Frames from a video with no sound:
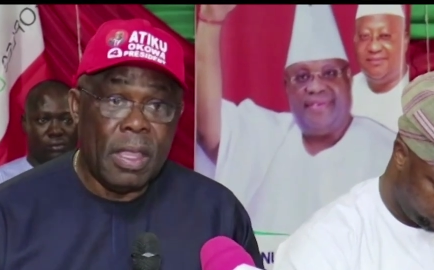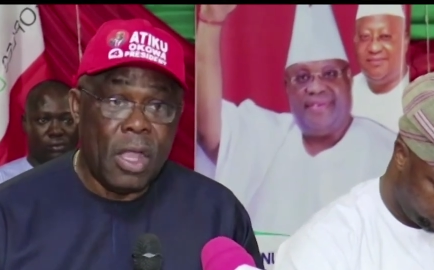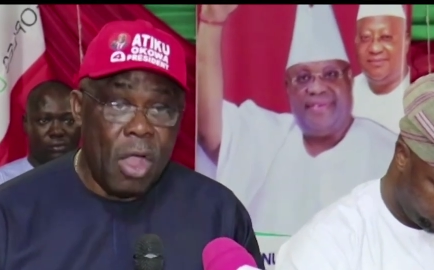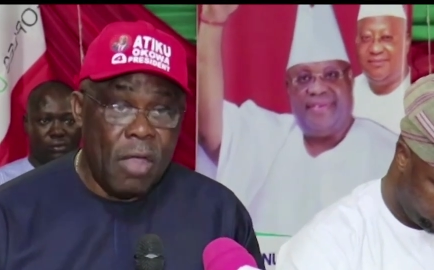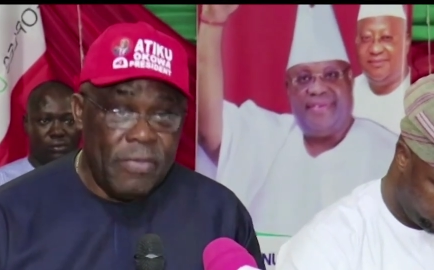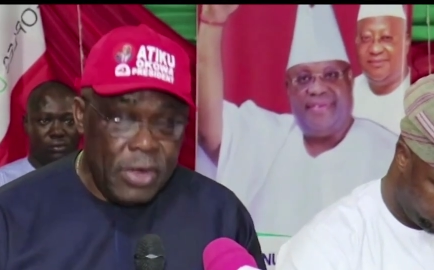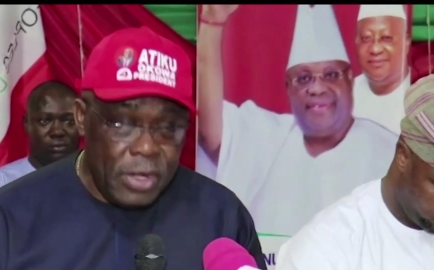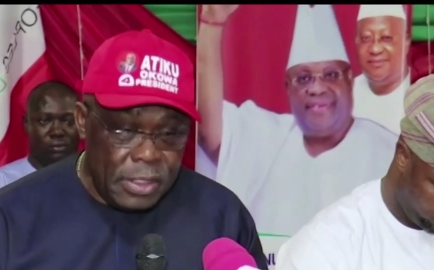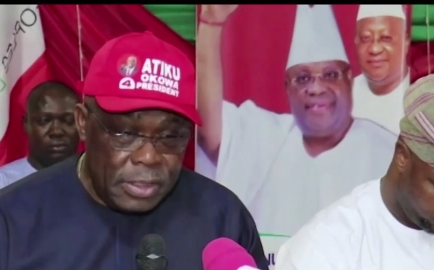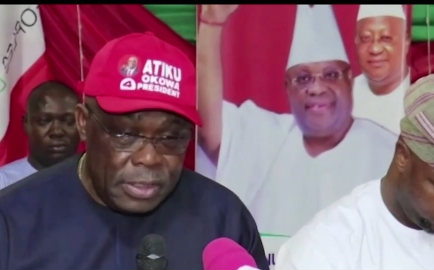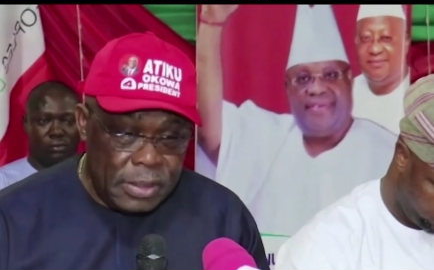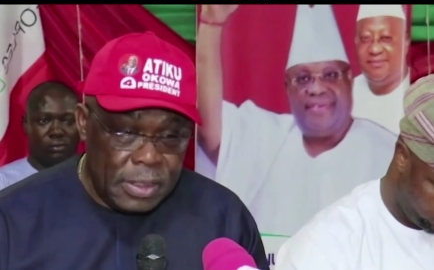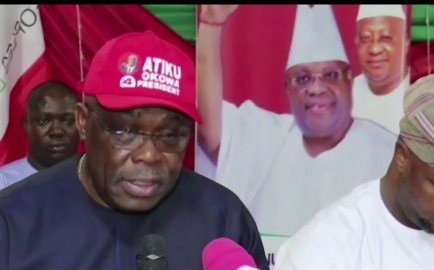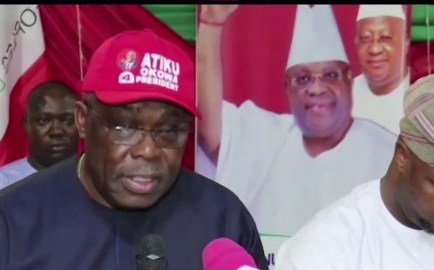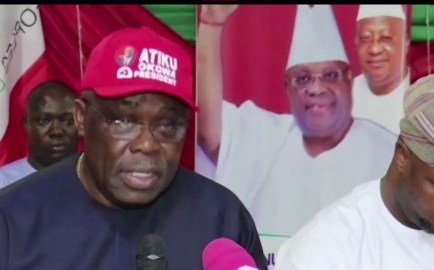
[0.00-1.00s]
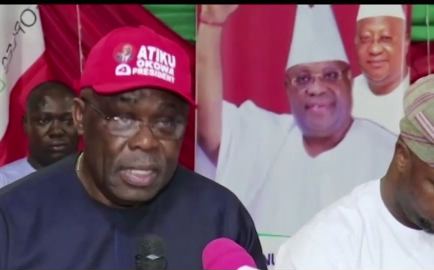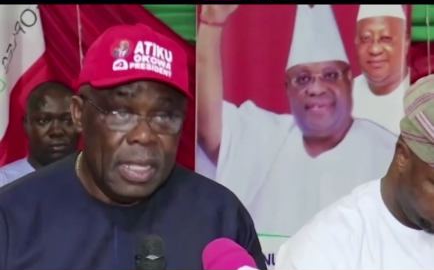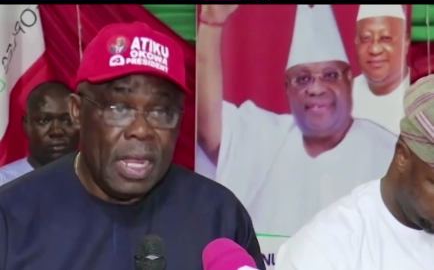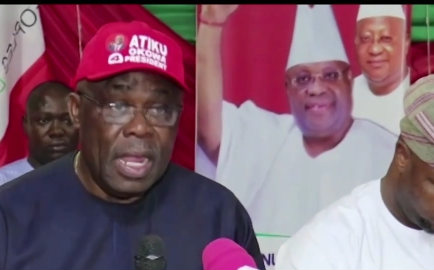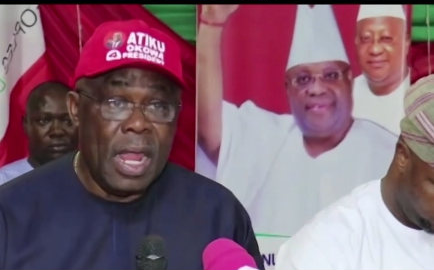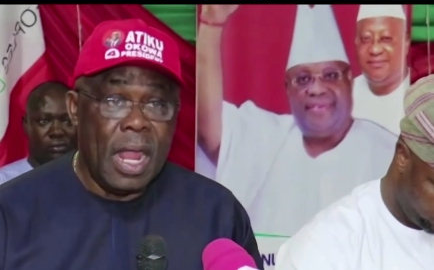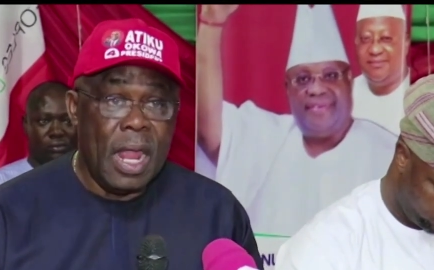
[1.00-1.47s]
Speaker 1: governors,
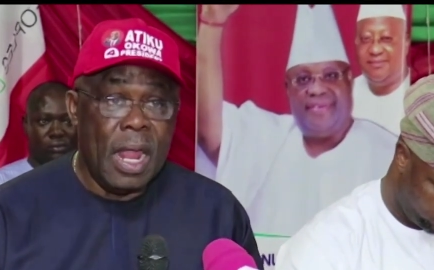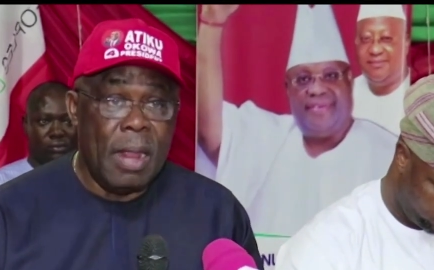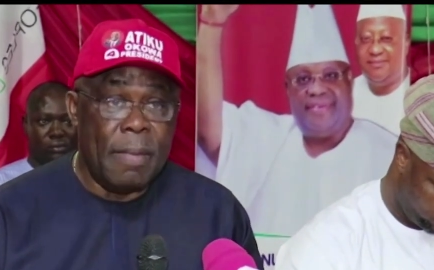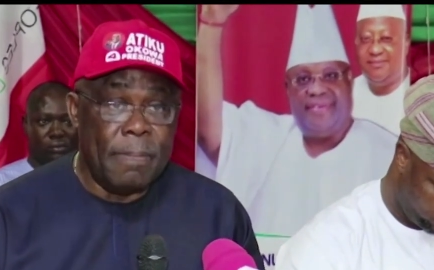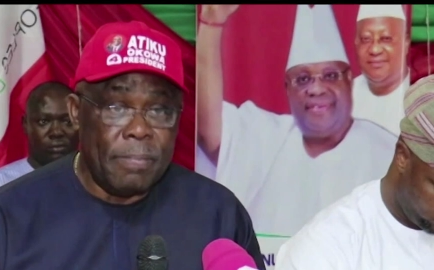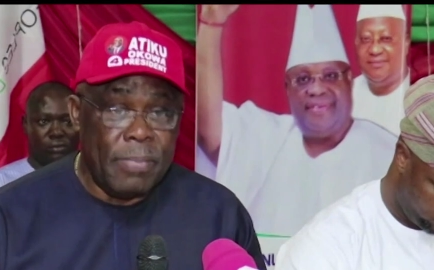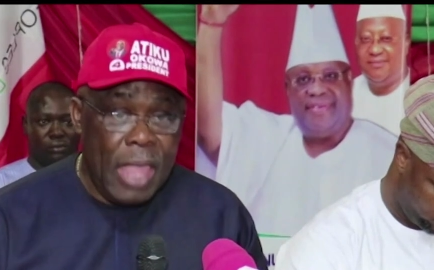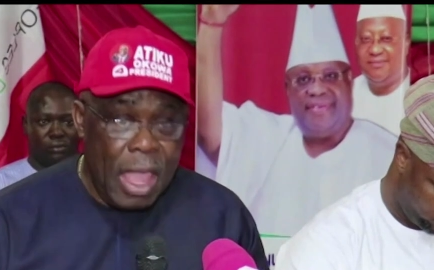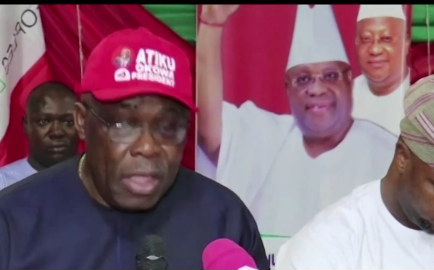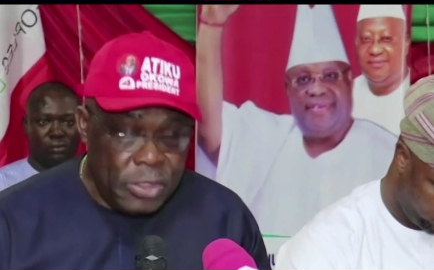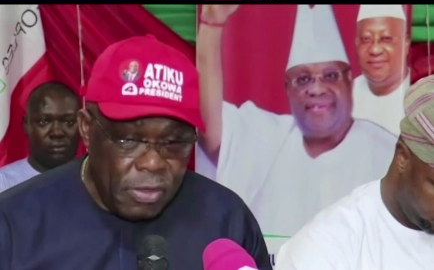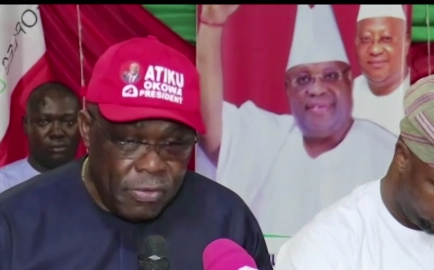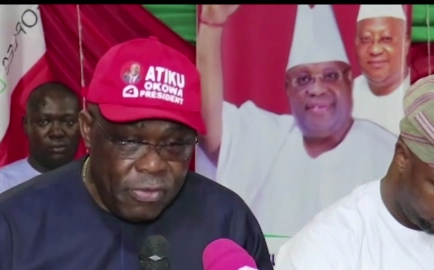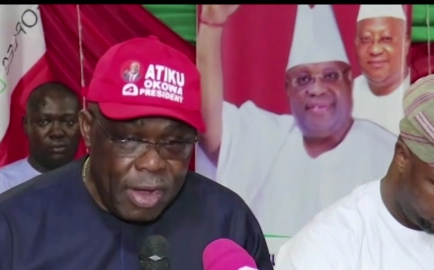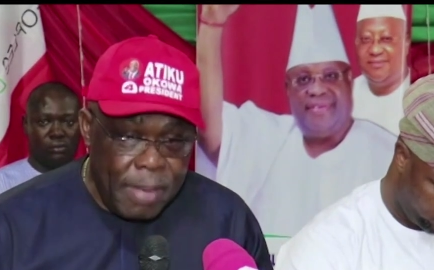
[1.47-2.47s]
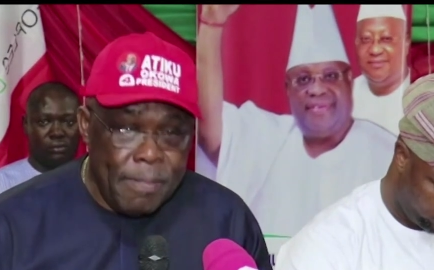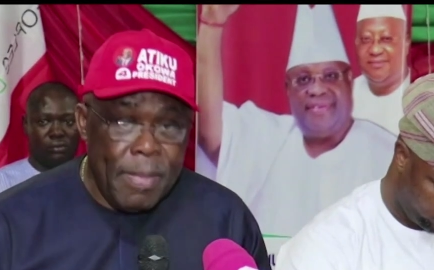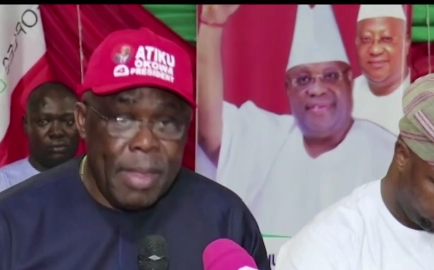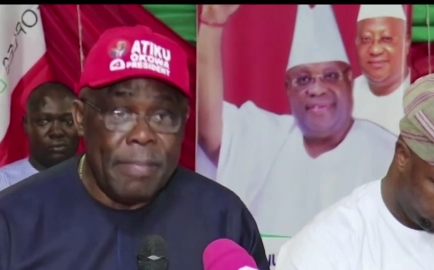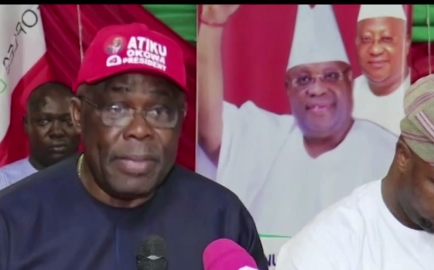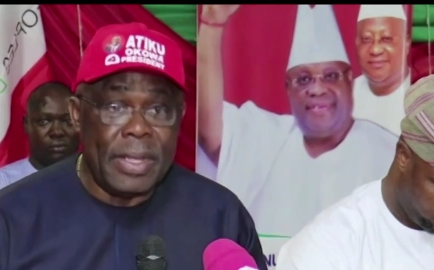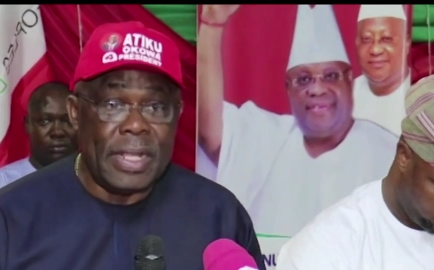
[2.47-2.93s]
um, House of Rep
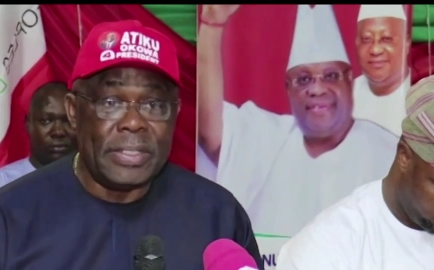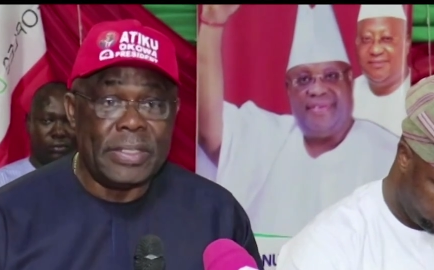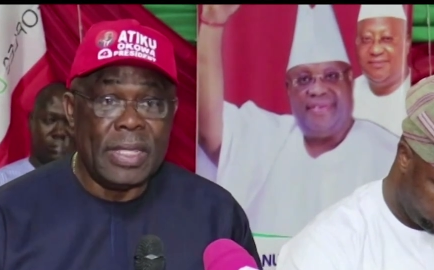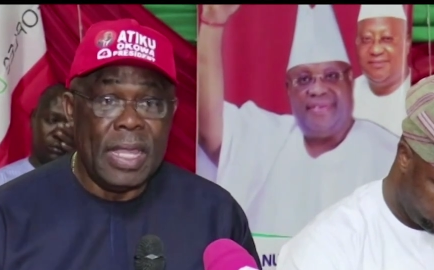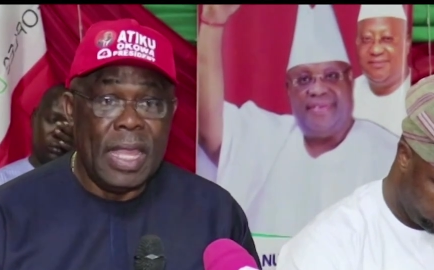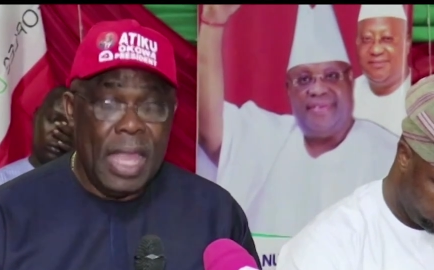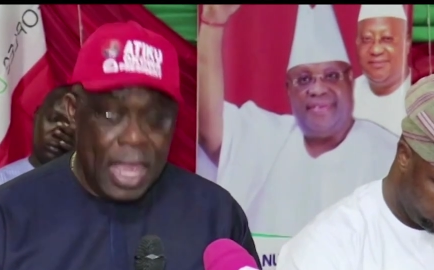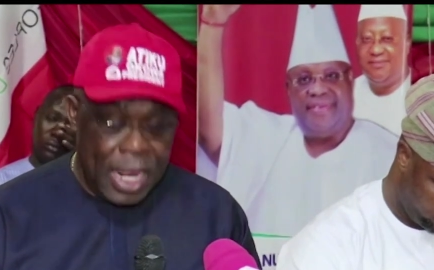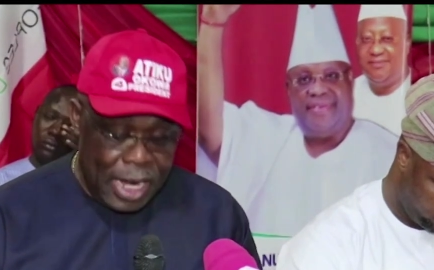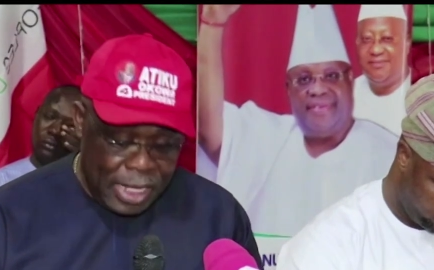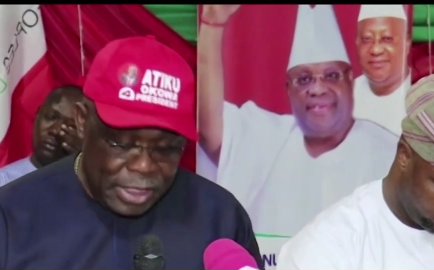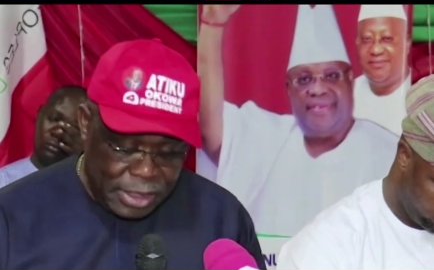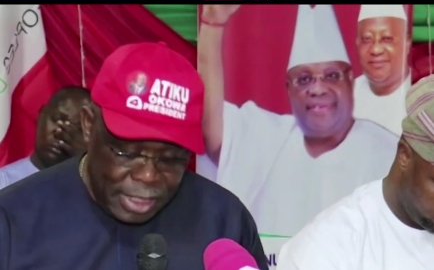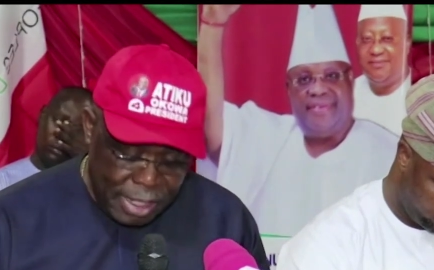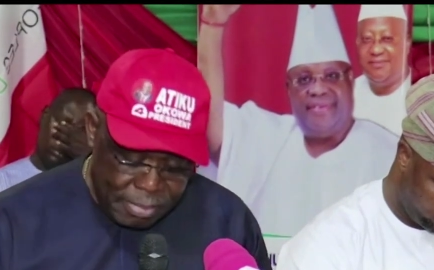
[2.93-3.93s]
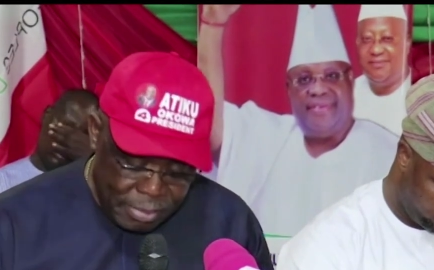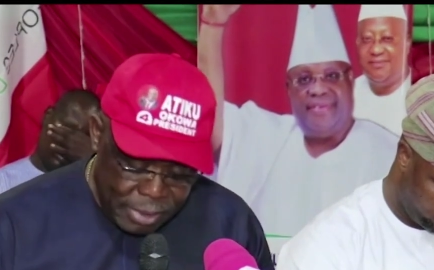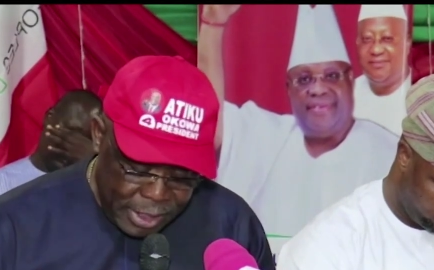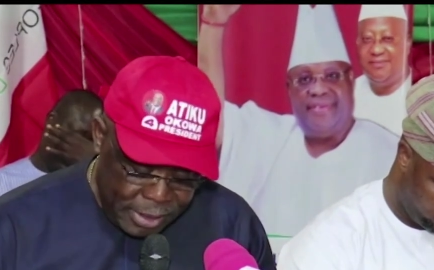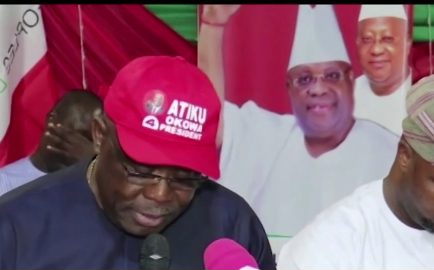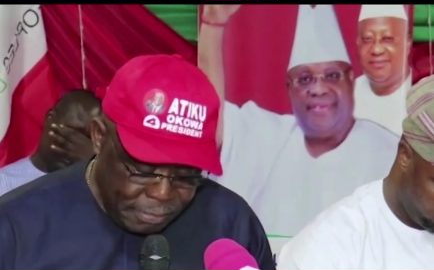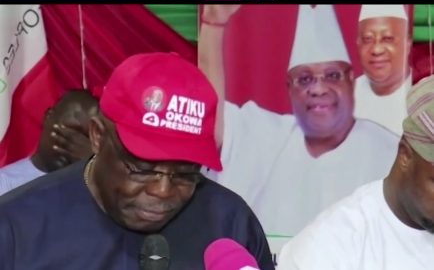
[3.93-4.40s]
members, and
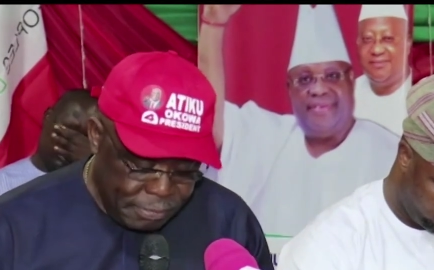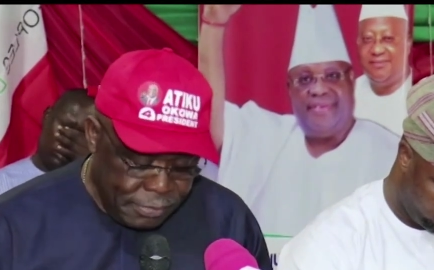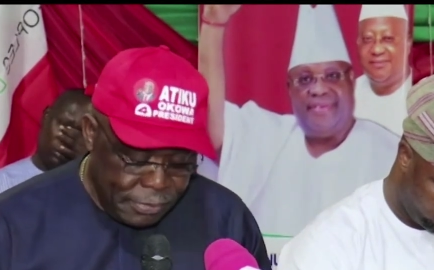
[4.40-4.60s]
Assembly.